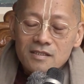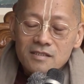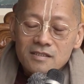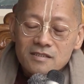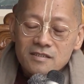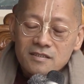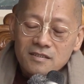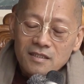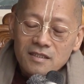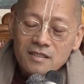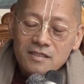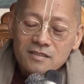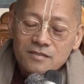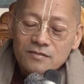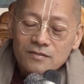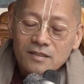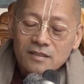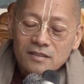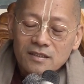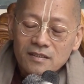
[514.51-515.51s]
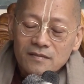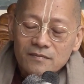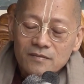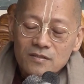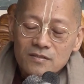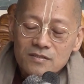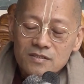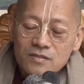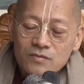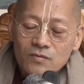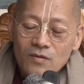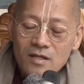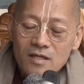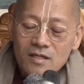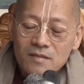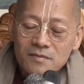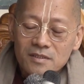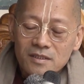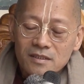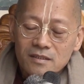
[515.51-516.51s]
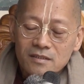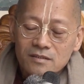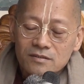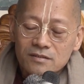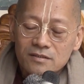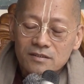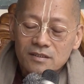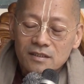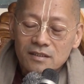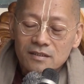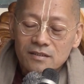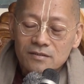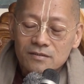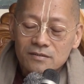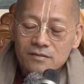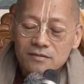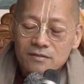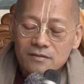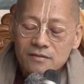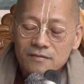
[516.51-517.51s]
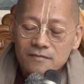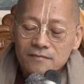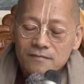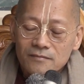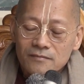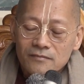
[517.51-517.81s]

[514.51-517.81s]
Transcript: Śrī Śukadeva Gosvāmī continued,